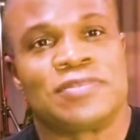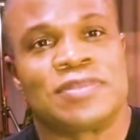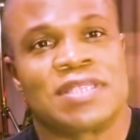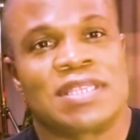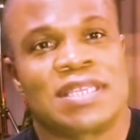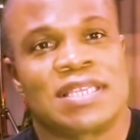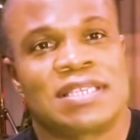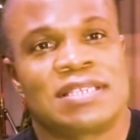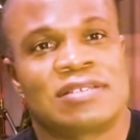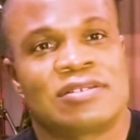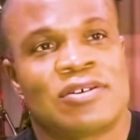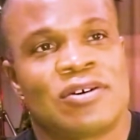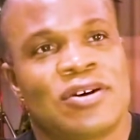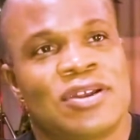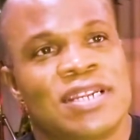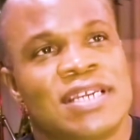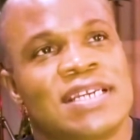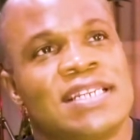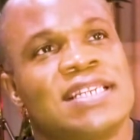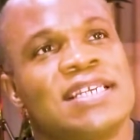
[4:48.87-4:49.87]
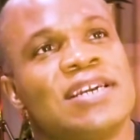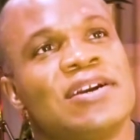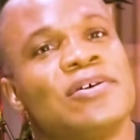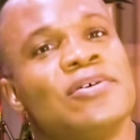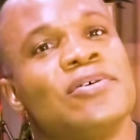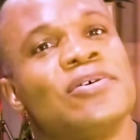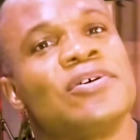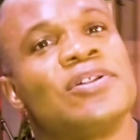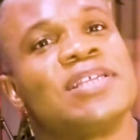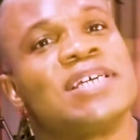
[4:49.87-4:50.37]
starting in the
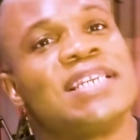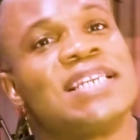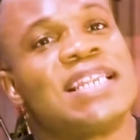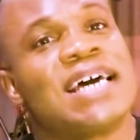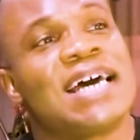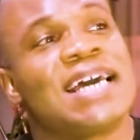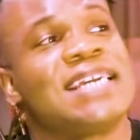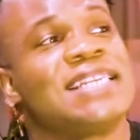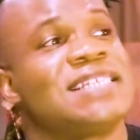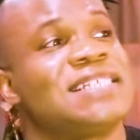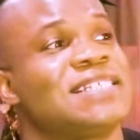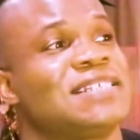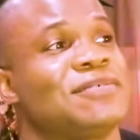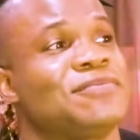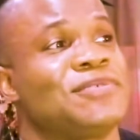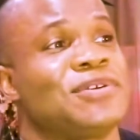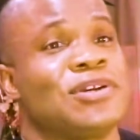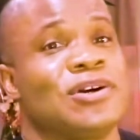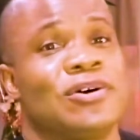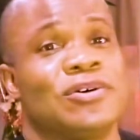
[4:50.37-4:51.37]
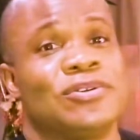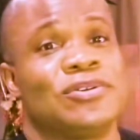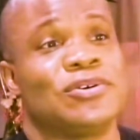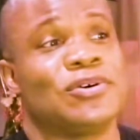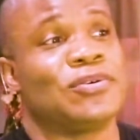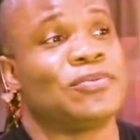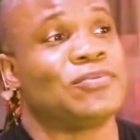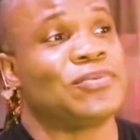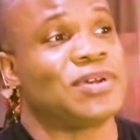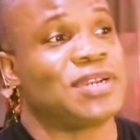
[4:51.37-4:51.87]
early 90s. And we all
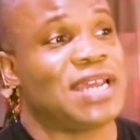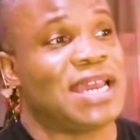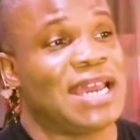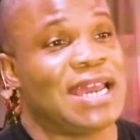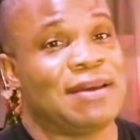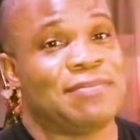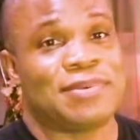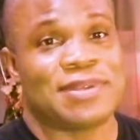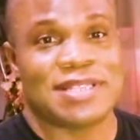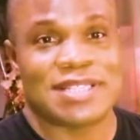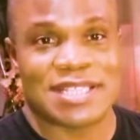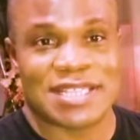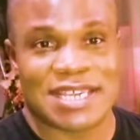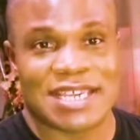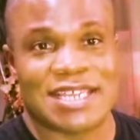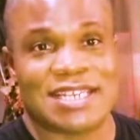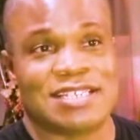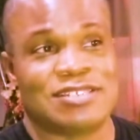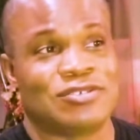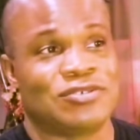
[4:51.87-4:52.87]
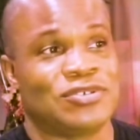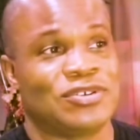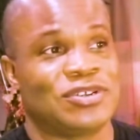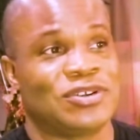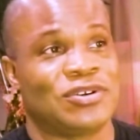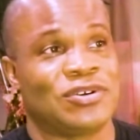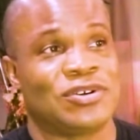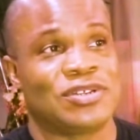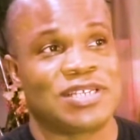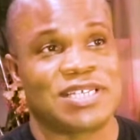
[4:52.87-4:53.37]
know what happened then during the
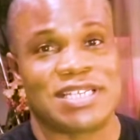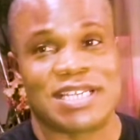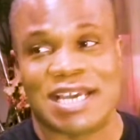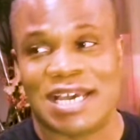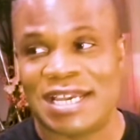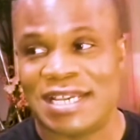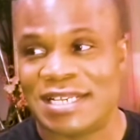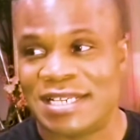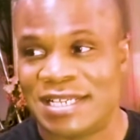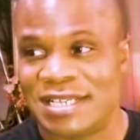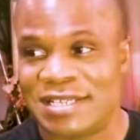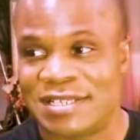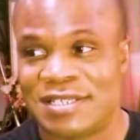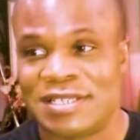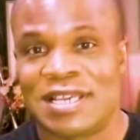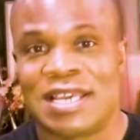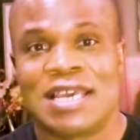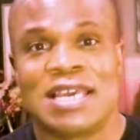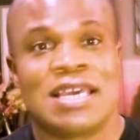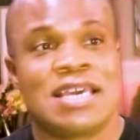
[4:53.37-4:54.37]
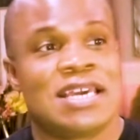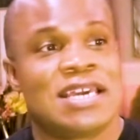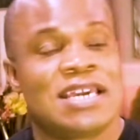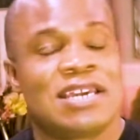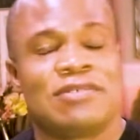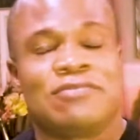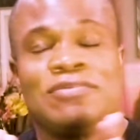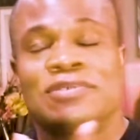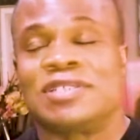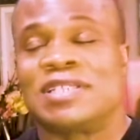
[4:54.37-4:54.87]
early 90s.
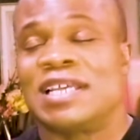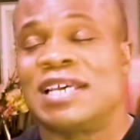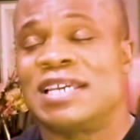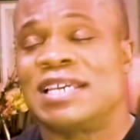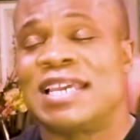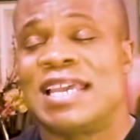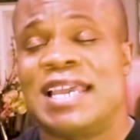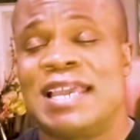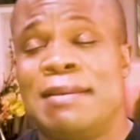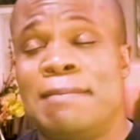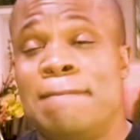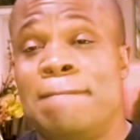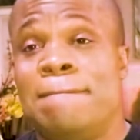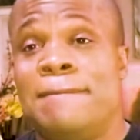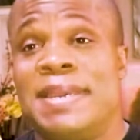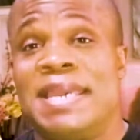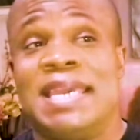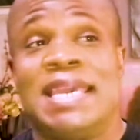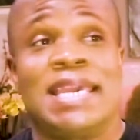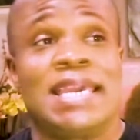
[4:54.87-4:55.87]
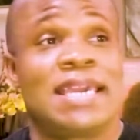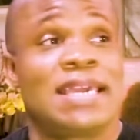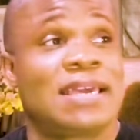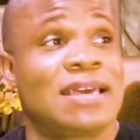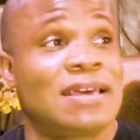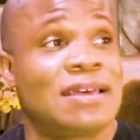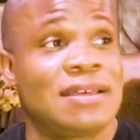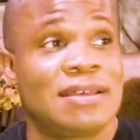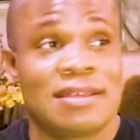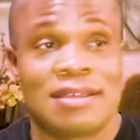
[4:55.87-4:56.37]
It was like
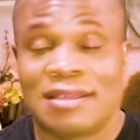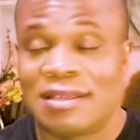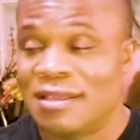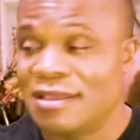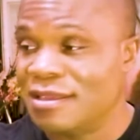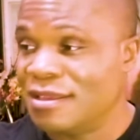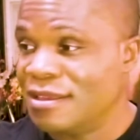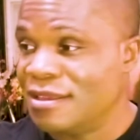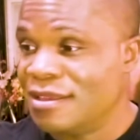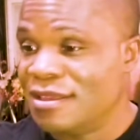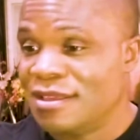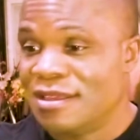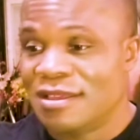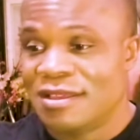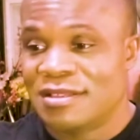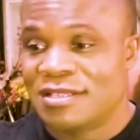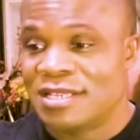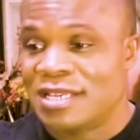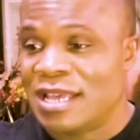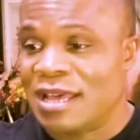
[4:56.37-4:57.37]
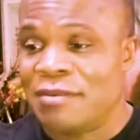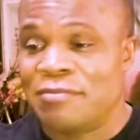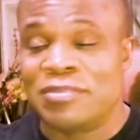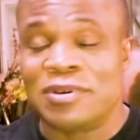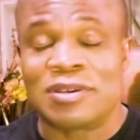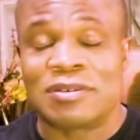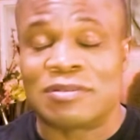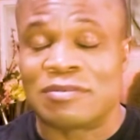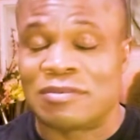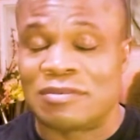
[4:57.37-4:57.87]
the comic
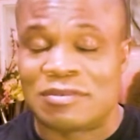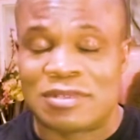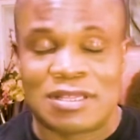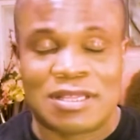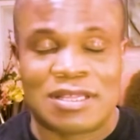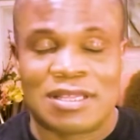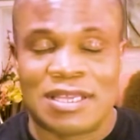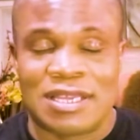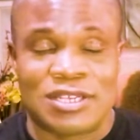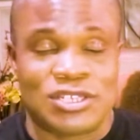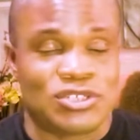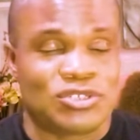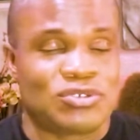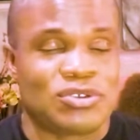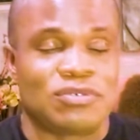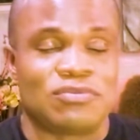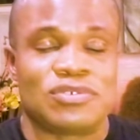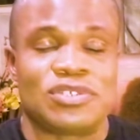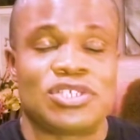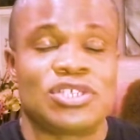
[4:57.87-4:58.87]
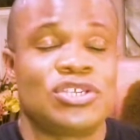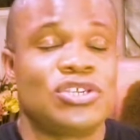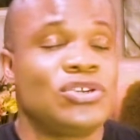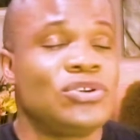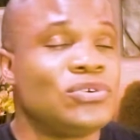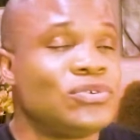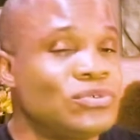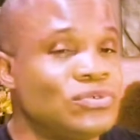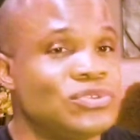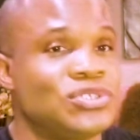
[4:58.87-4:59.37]
book industry was
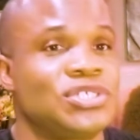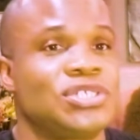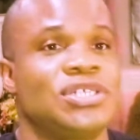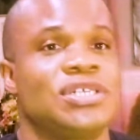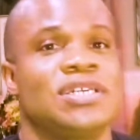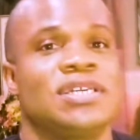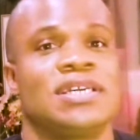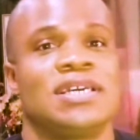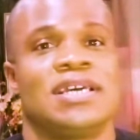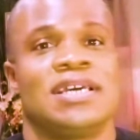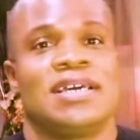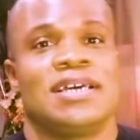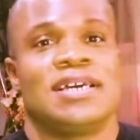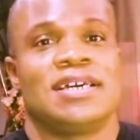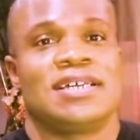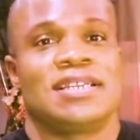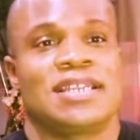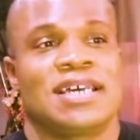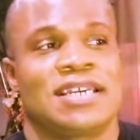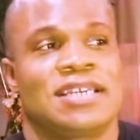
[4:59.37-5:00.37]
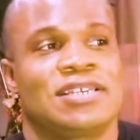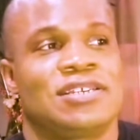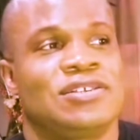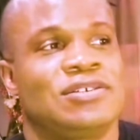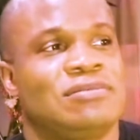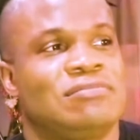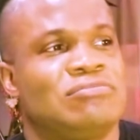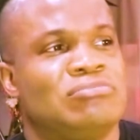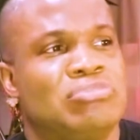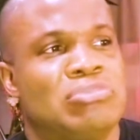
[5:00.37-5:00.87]
huge. Like
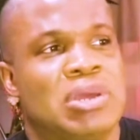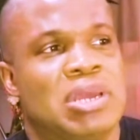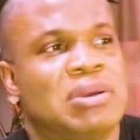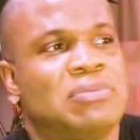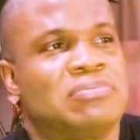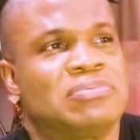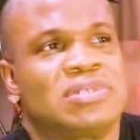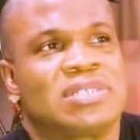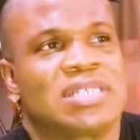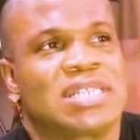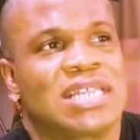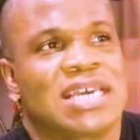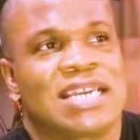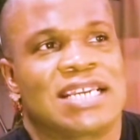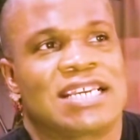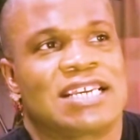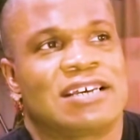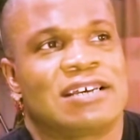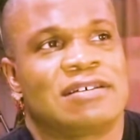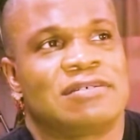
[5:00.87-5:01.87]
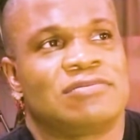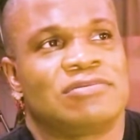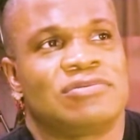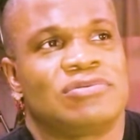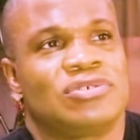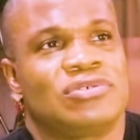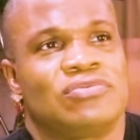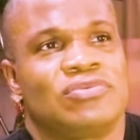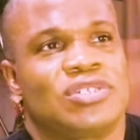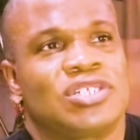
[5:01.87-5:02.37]
it was like
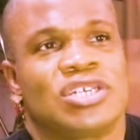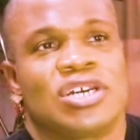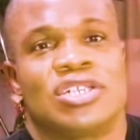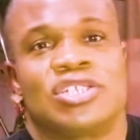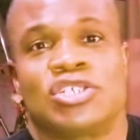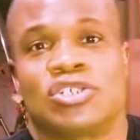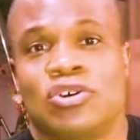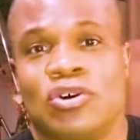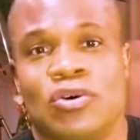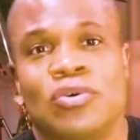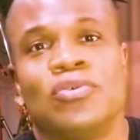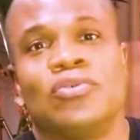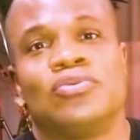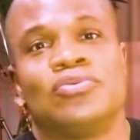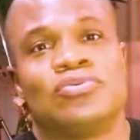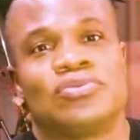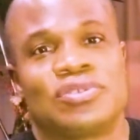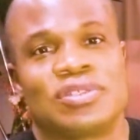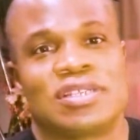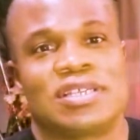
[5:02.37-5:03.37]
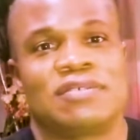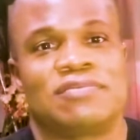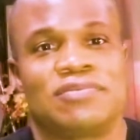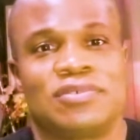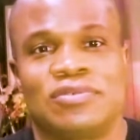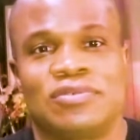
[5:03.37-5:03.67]
you would touch gold if you